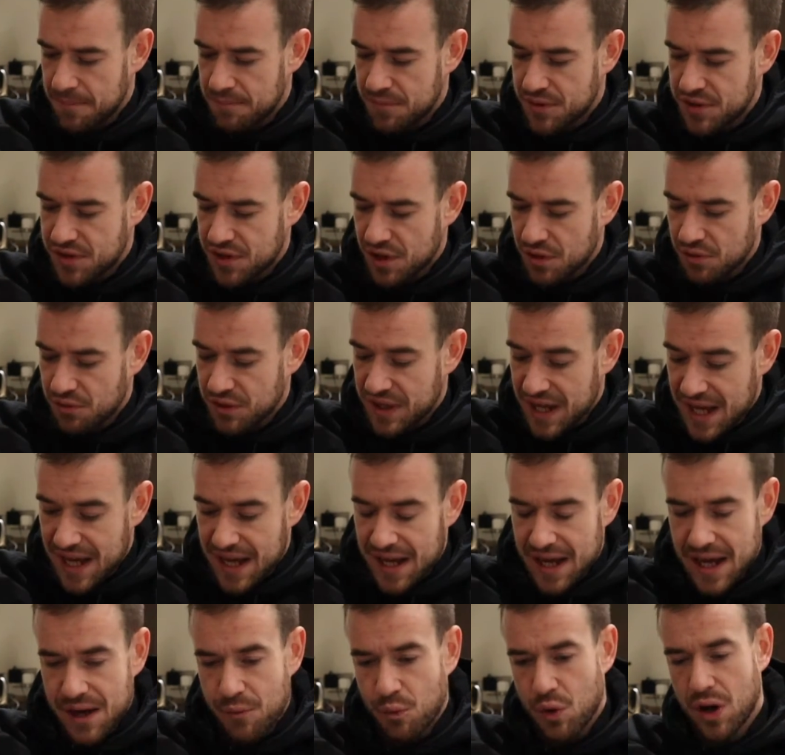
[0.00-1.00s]
So
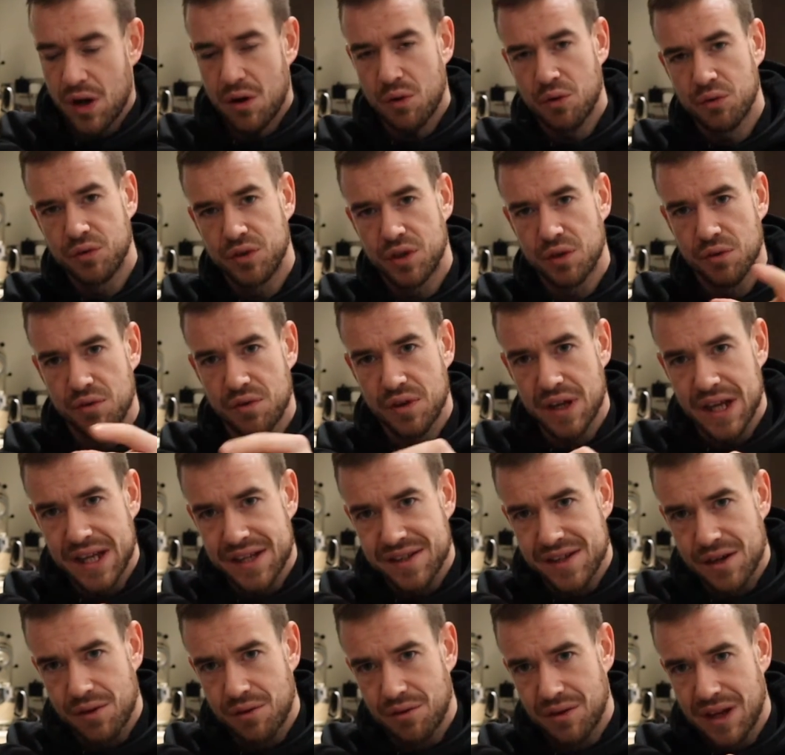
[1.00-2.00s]
yeah, what I'll do
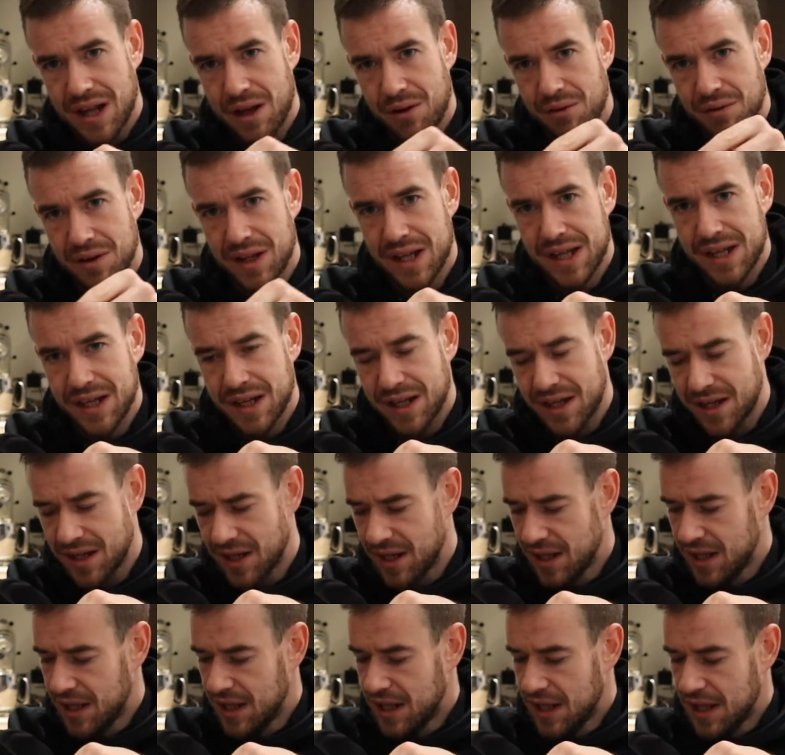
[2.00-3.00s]
is I'll link
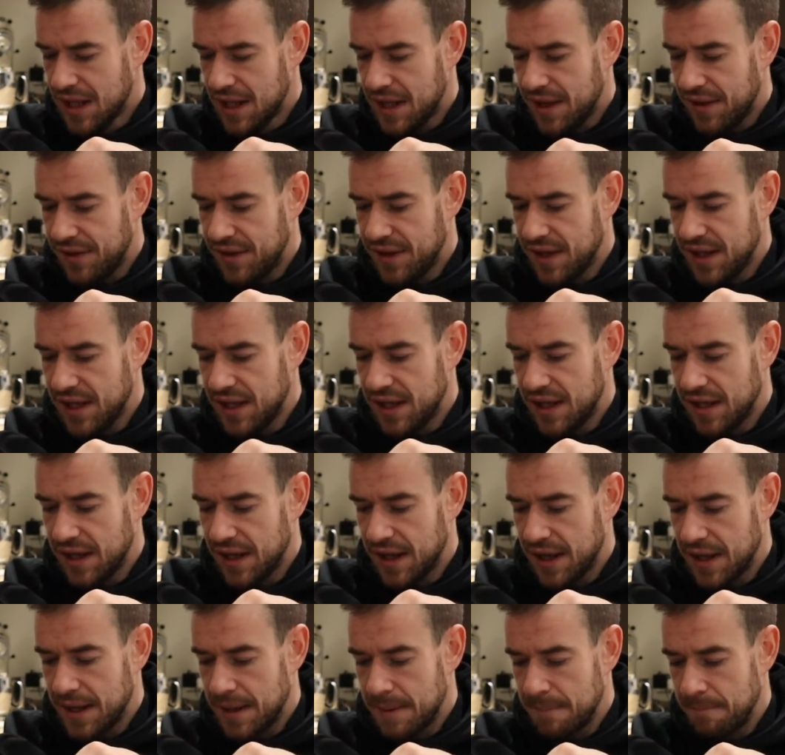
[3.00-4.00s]

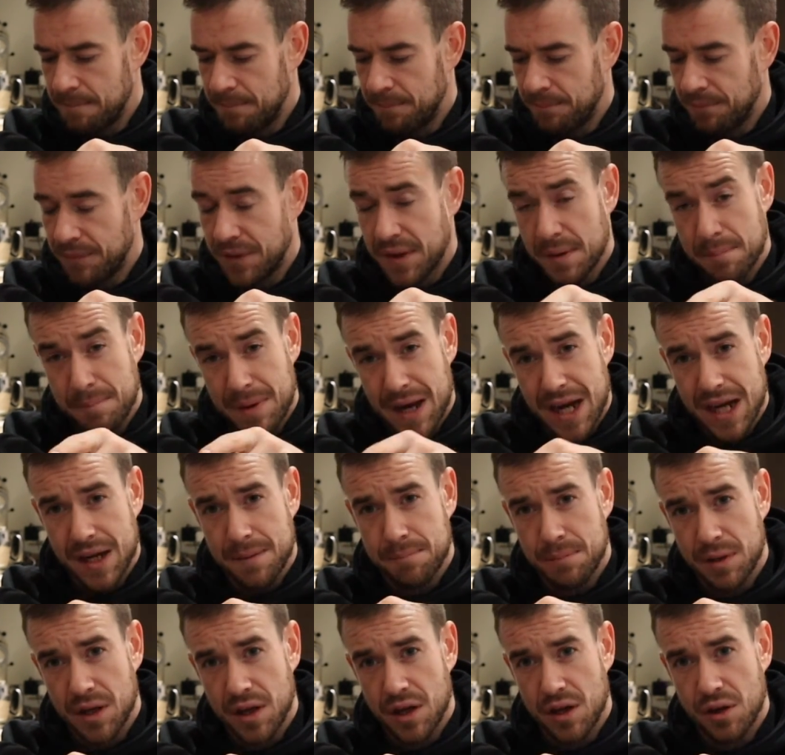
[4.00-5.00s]
the
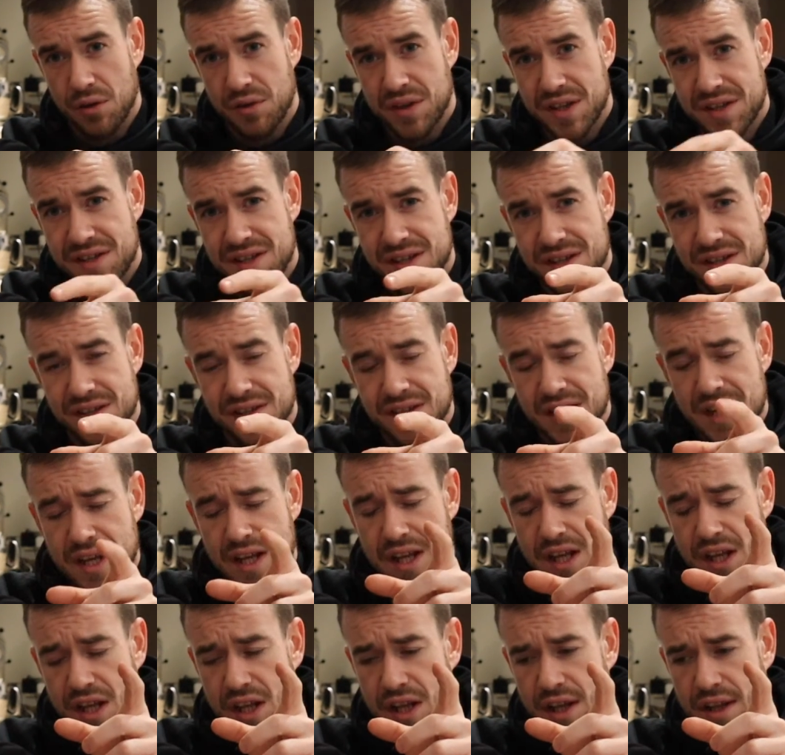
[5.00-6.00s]
bag below. This is
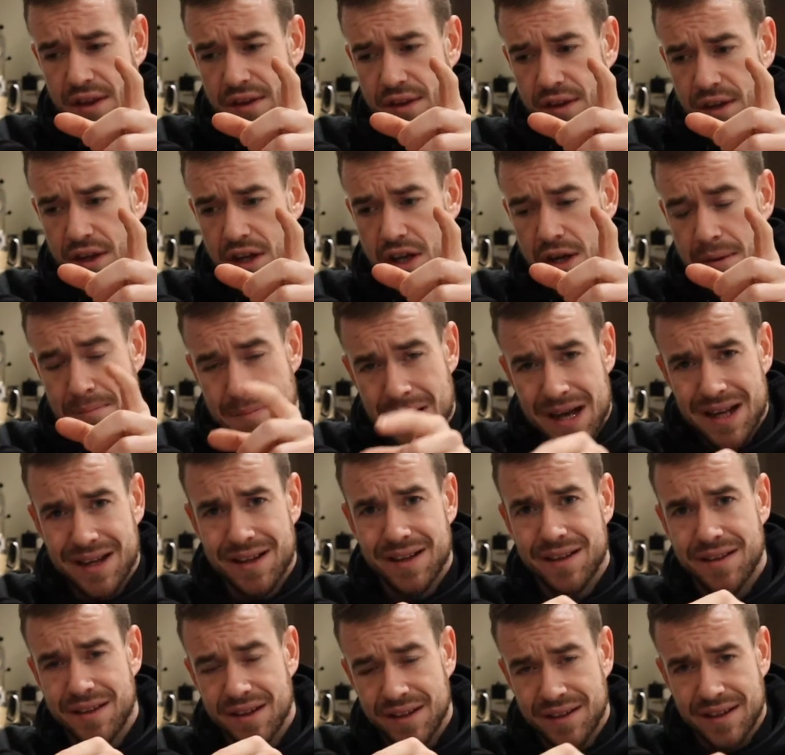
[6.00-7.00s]

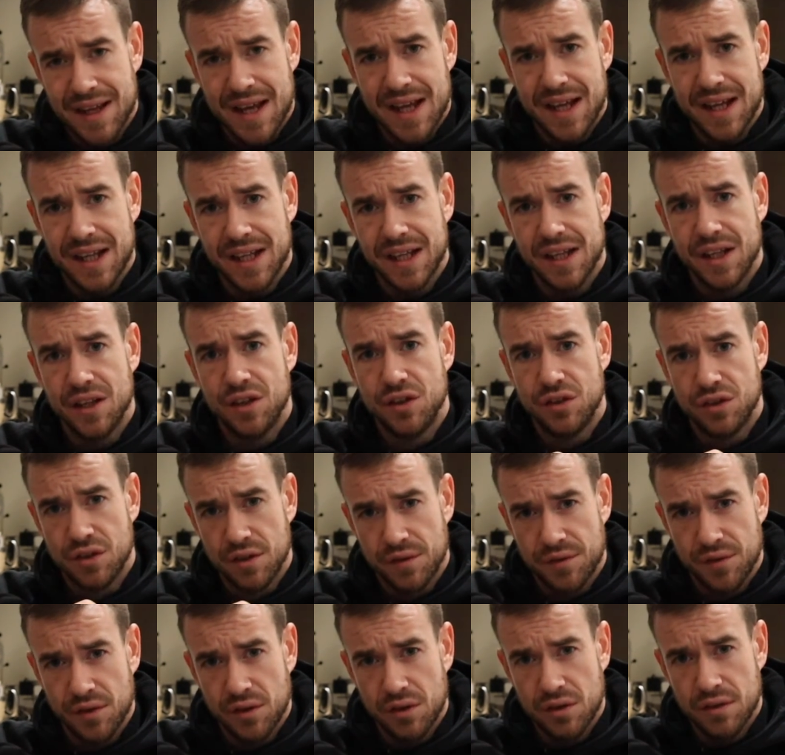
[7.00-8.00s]
Command the Day
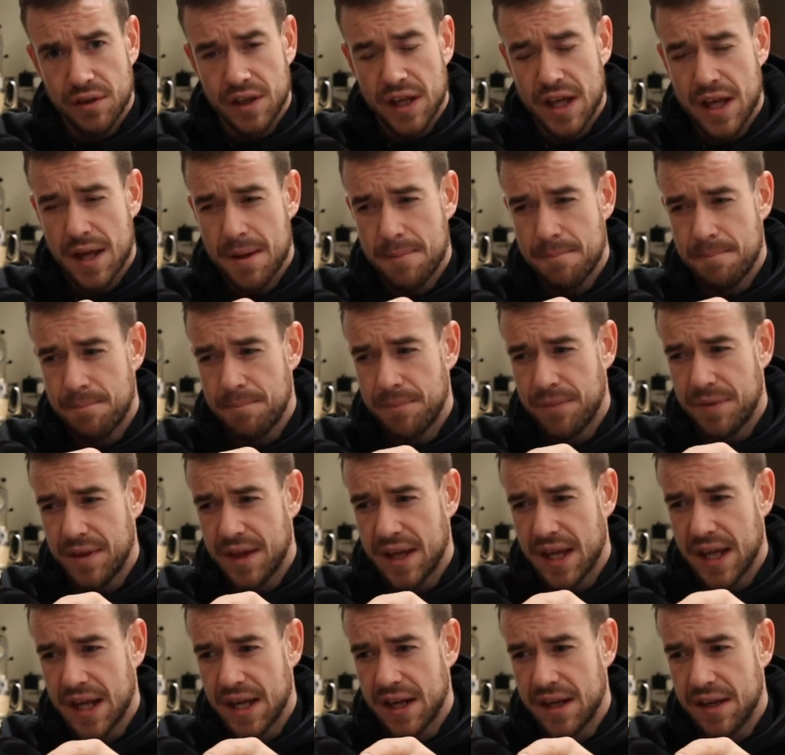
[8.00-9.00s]
Duffel,
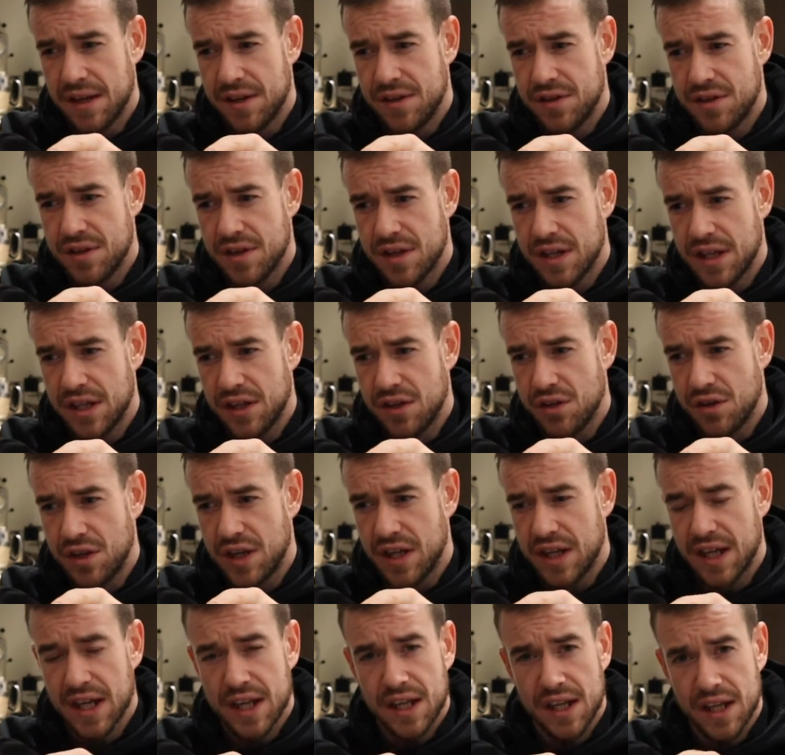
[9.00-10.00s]
and you
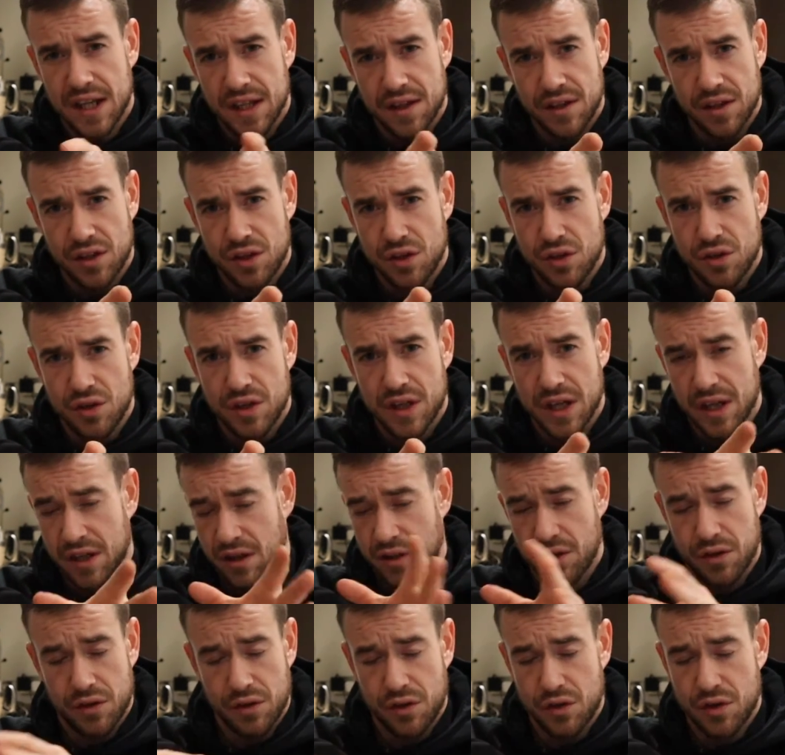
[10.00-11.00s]
can get it in the UK
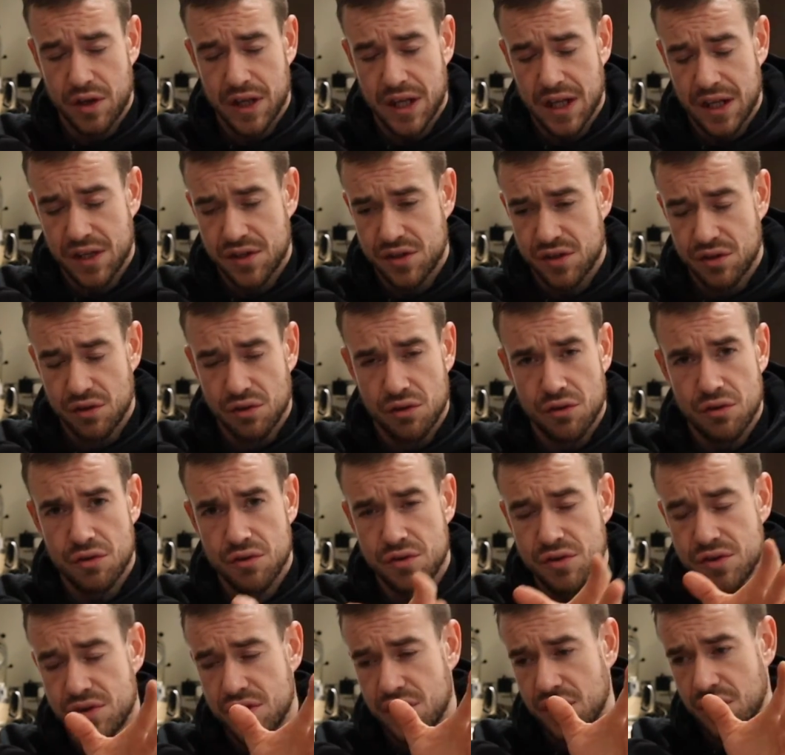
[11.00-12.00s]
or the UK
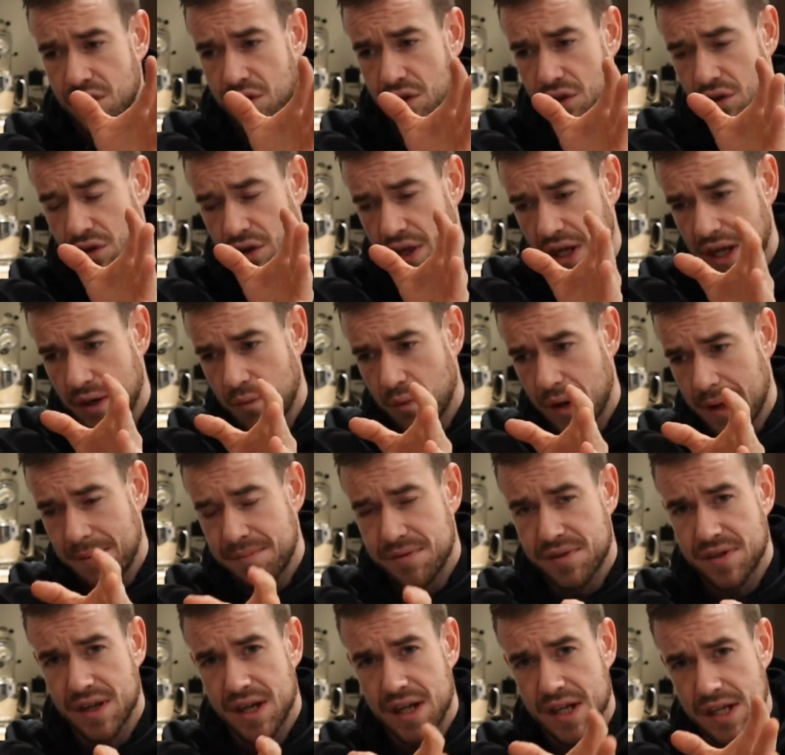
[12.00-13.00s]
stores. UK
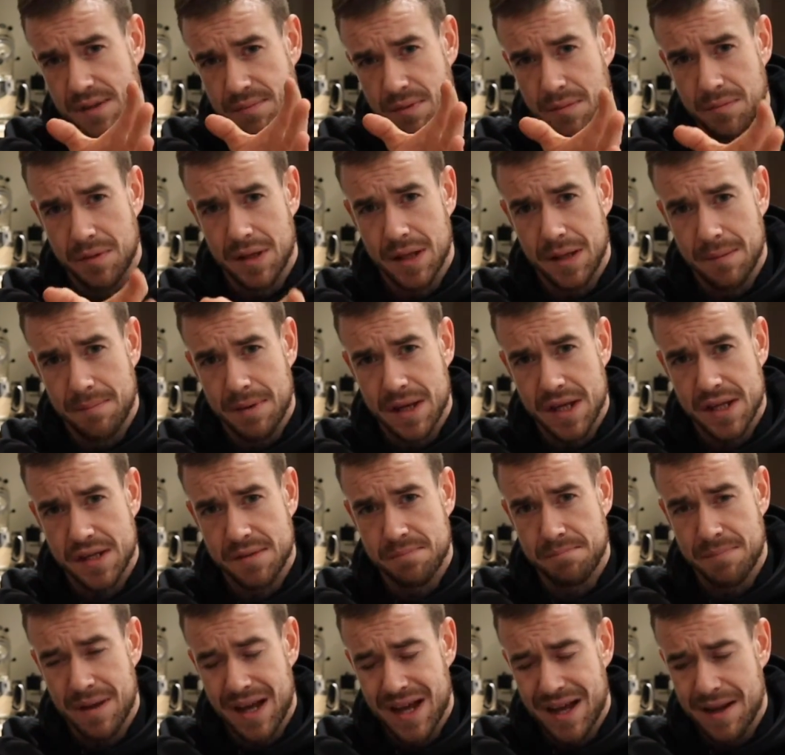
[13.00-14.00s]
website is probably your
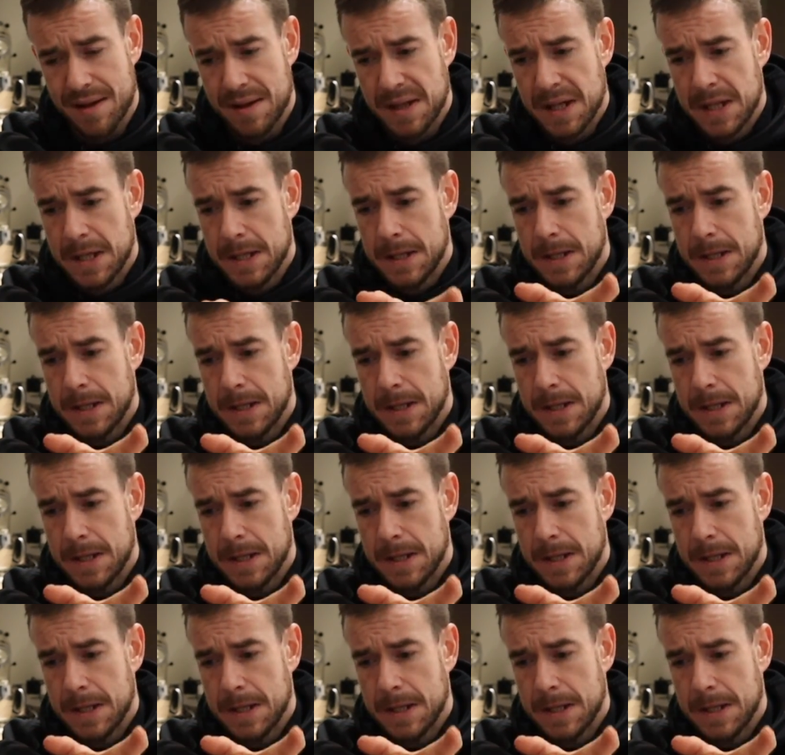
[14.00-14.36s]
best bet.